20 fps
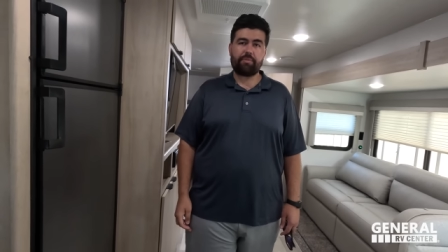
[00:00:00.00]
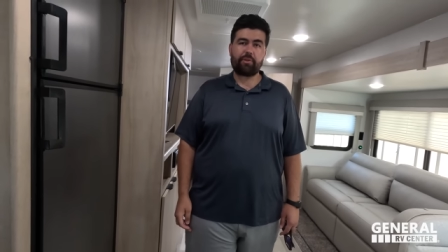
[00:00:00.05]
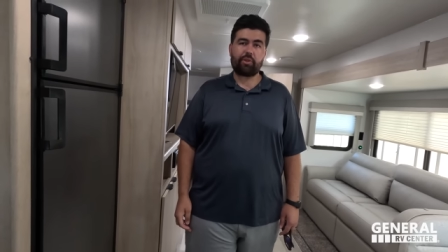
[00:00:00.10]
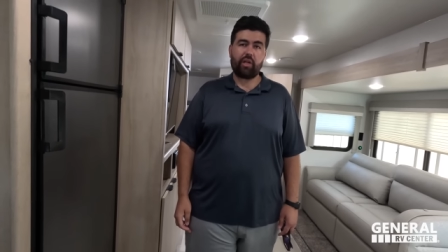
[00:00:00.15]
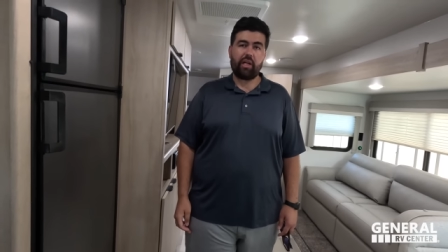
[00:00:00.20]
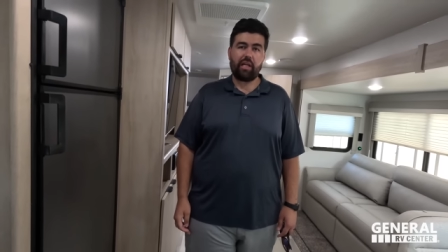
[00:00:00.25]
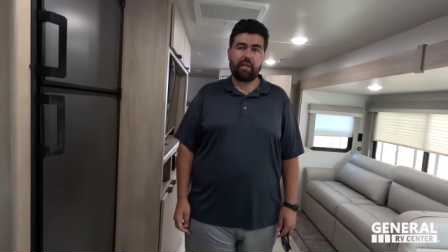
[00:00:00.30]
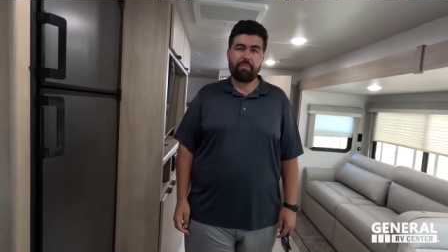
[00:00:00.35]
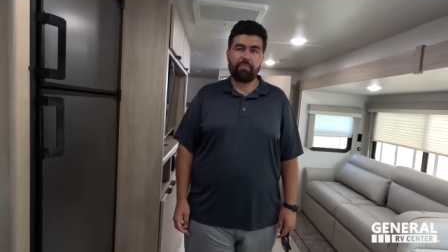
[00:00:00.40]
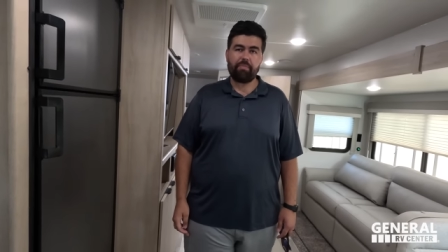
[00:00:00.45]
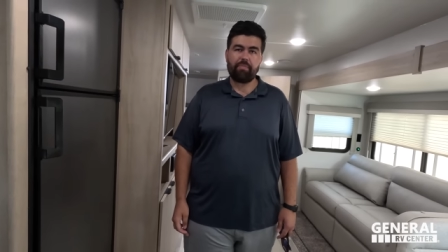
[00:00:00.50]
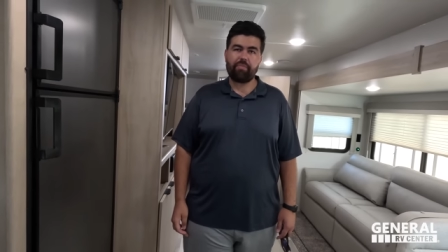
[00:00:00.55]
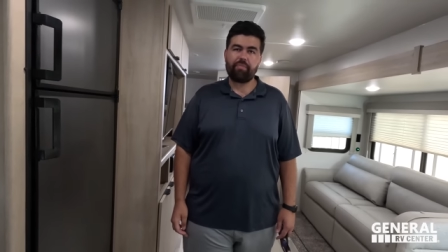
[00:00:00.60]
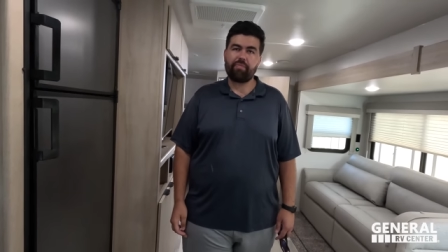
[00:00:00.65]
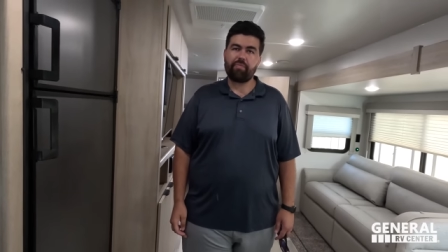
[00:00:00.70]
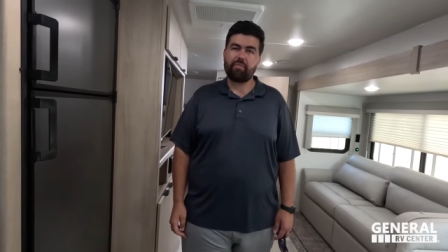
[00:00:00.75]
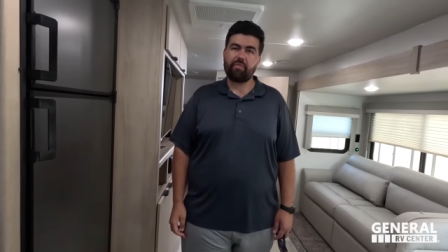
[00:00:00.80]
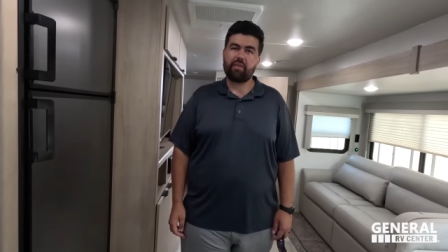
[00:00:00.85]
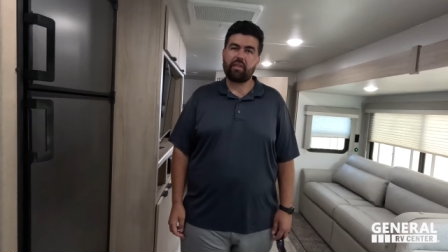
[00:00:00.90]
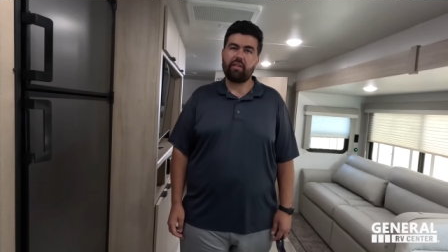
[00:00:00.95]
subscribe.
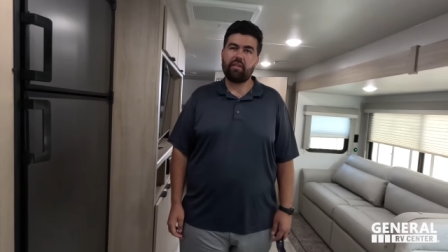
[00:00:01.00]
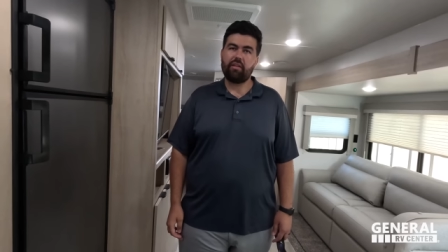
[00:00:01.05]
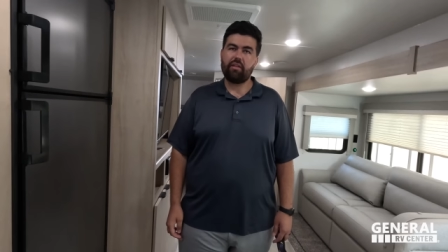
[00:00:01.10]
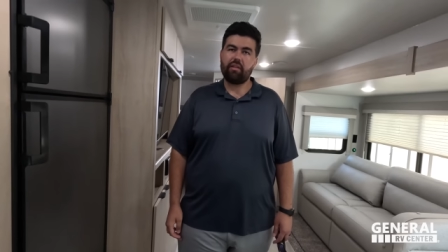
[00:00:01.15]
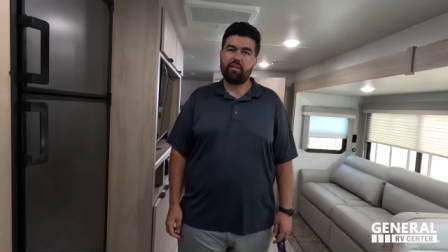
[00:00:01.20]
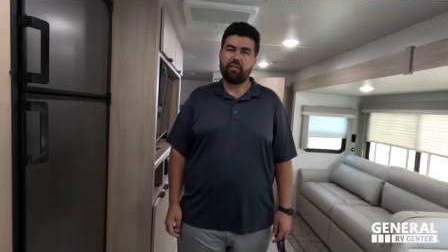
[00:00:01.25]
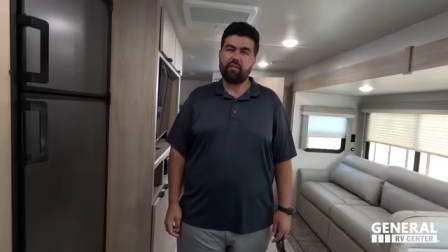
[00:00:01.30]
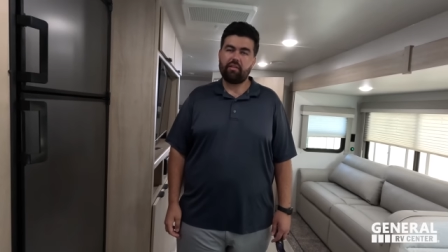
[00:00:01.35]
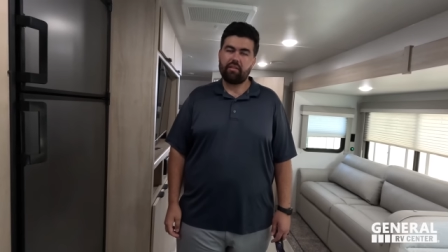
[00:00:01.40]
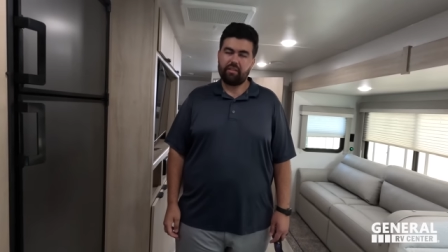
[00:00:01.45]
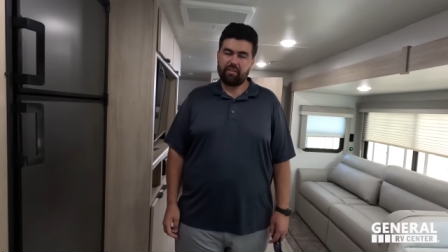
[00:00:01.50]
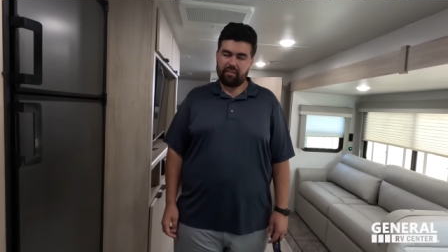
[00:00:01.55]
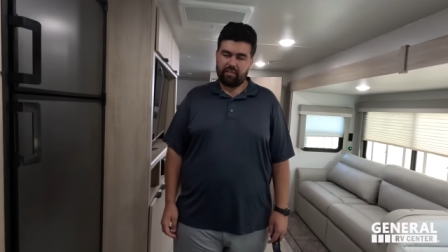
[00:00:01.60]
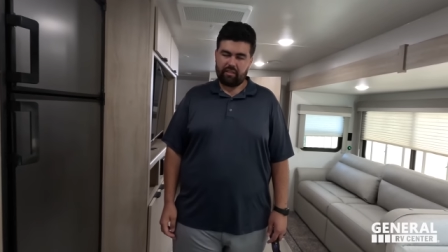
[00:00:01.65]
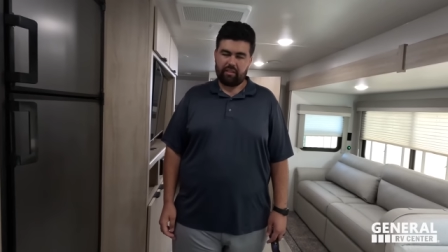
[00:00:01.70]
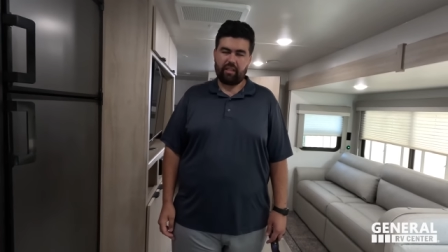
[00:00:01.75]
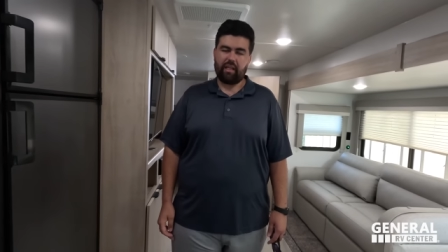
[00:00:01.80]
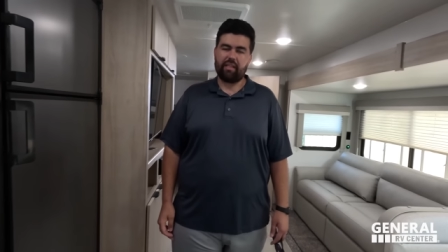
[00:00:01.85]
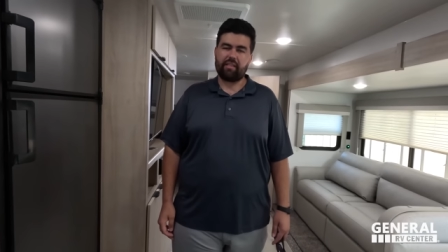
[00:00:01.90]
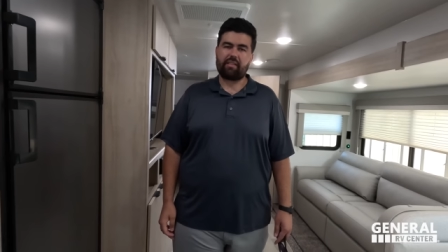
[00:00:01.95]
Thank you, absolutely
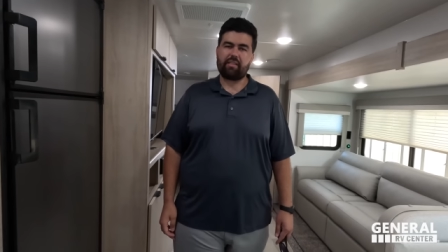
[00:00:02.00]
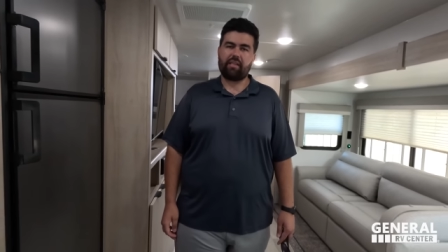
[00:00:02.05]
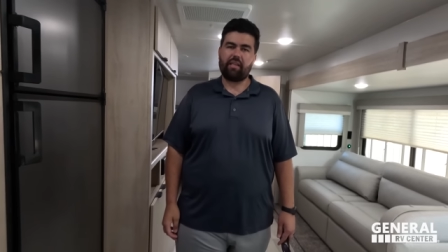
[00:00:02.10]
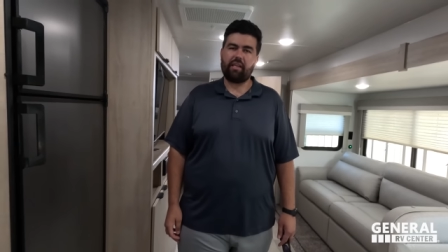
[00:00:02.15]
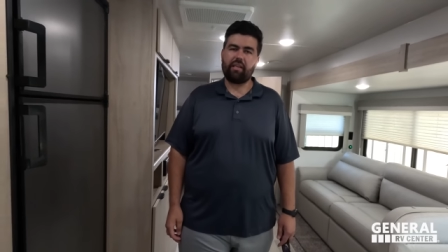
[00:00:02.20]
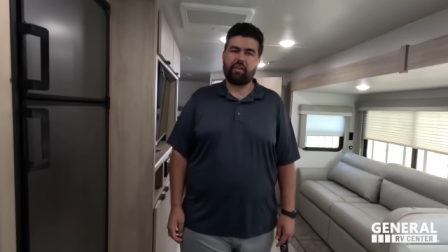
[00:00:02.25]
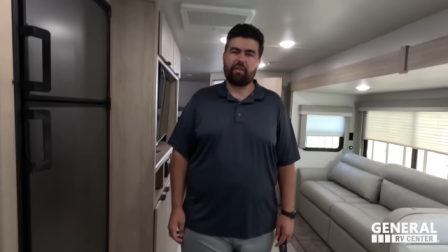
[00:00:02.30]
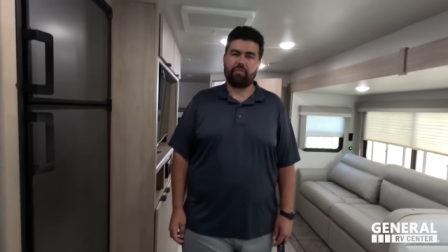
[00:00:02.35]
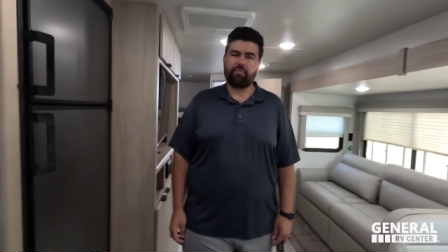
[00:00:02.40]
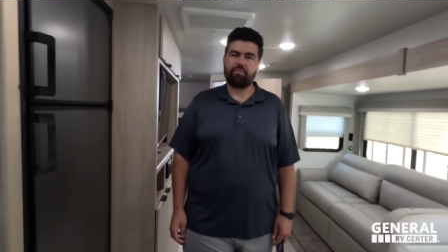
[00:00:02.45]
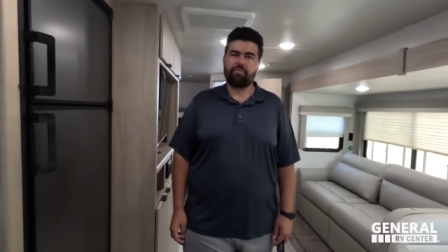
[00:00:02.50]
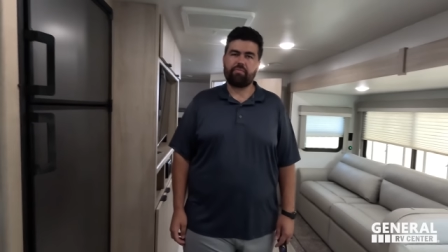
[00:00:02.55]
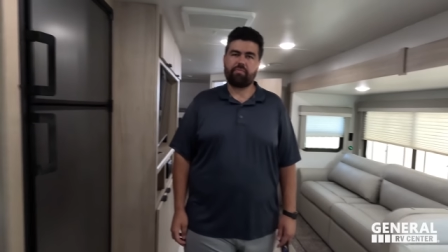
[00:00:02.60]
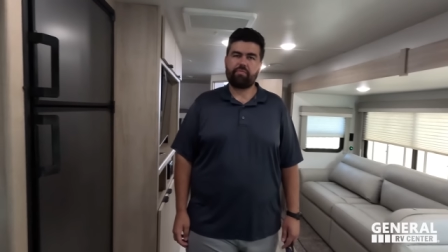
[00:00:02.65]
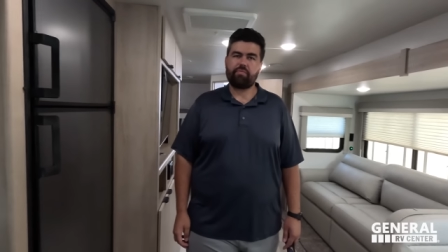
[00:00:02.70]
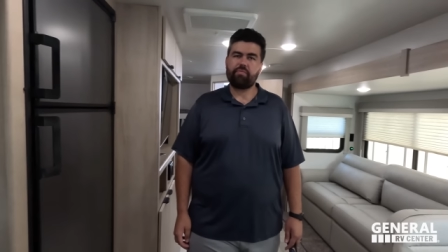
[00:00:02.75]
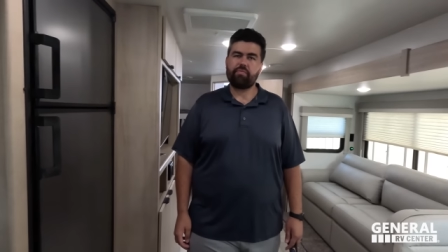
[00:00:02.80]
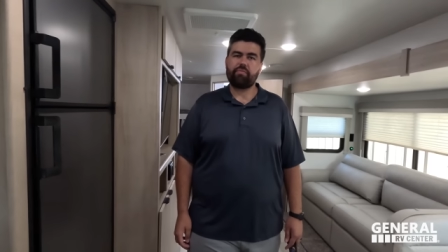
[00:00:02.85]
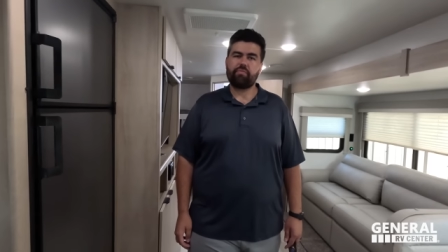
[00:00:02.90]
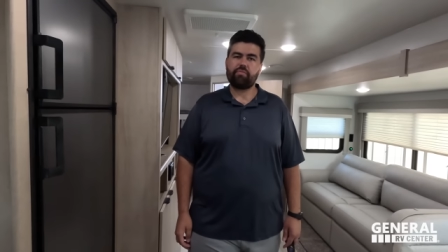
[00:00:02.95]
everybody, yes, so much for
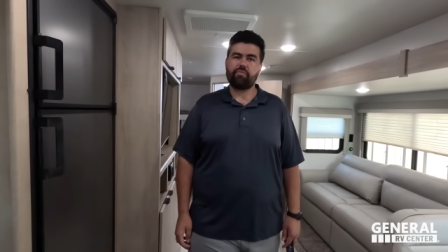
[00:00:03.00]
watching.